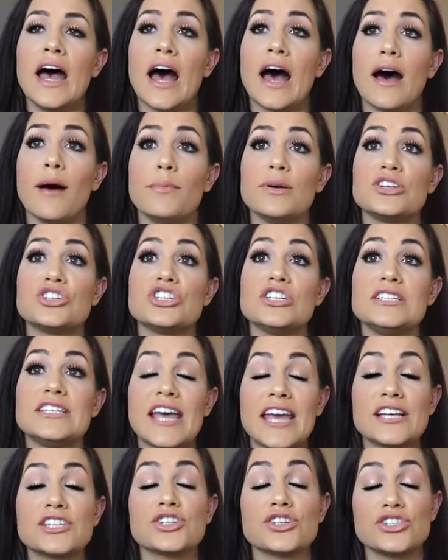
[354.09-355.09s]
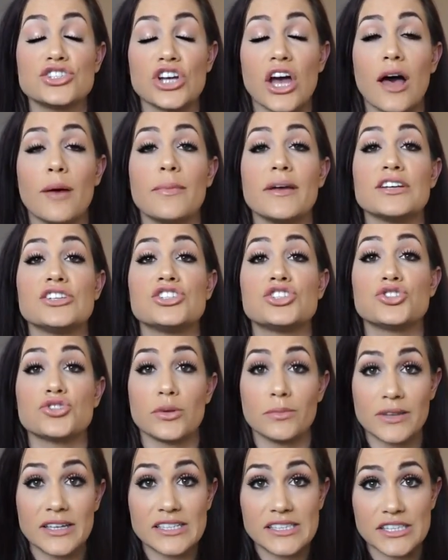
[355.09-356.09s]
uh, but she takes her job
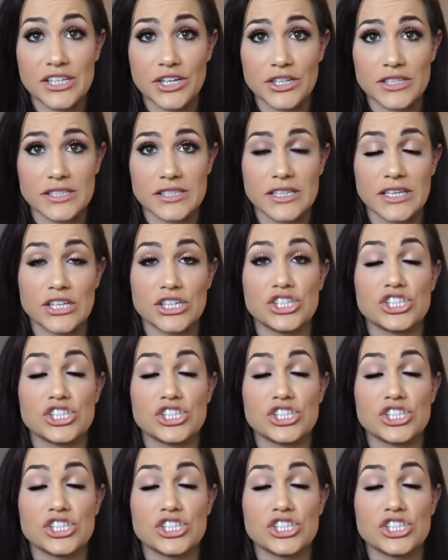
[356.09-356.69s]
extremely seriously.